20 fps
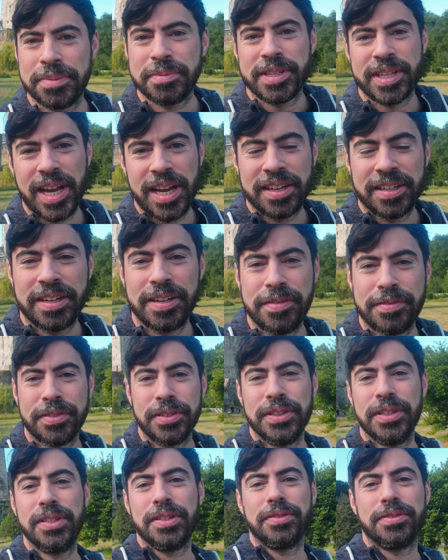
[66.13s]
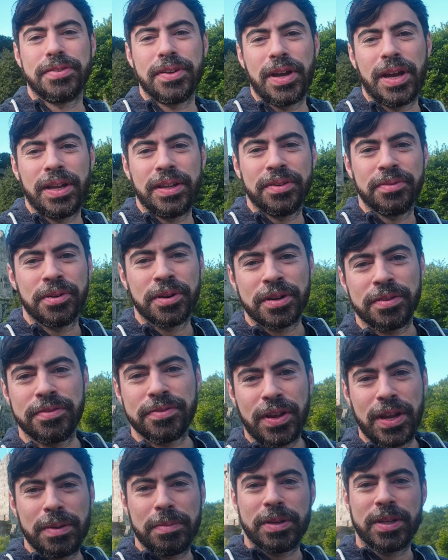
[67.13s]
I'm standing in front of the world
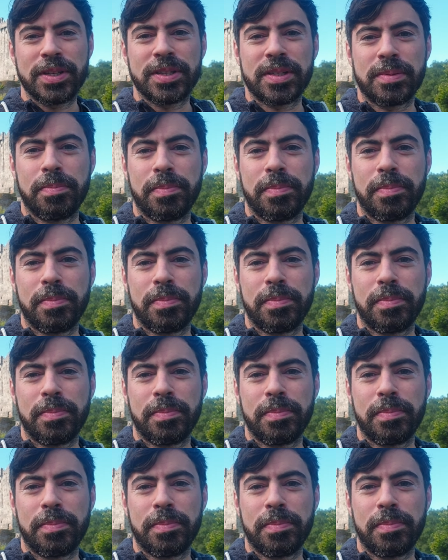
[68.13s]
famous